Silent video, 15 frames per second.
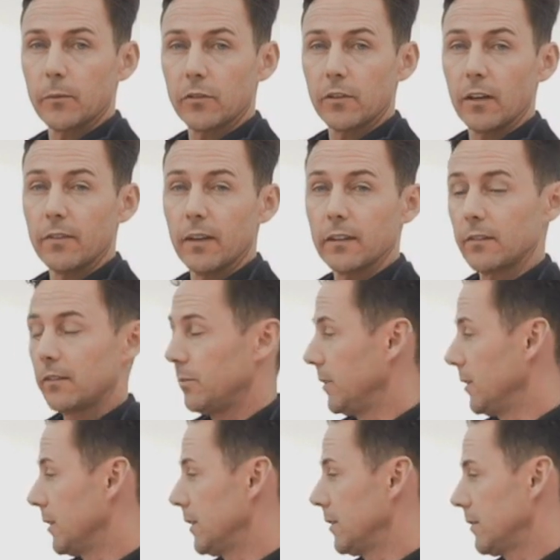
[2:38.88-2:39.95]
stuff has, to be
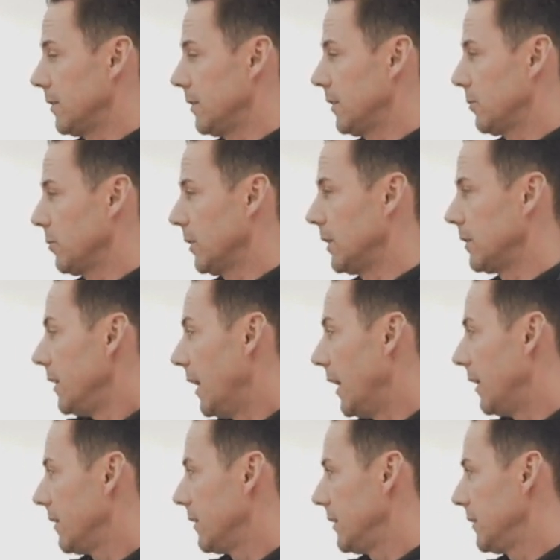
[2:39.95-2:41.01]
honest, and this one is,
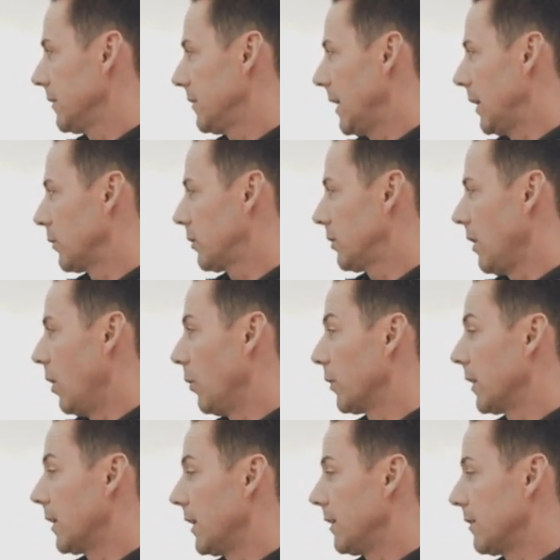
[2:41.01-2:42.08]
yeah, it's now sold,
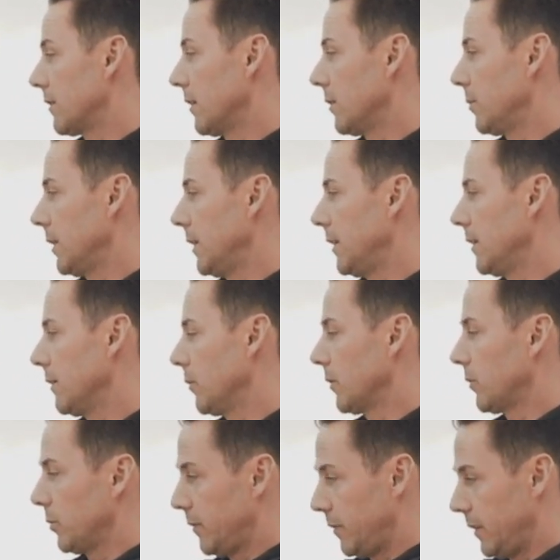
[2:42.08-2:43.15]
and it is going to be,
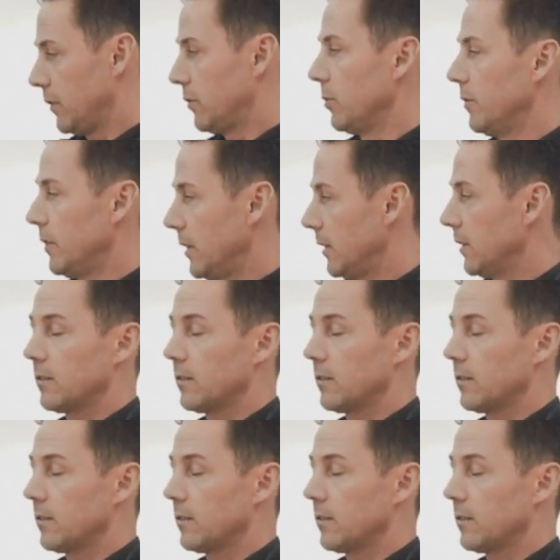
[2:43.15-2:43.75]
once we're finished with it, it's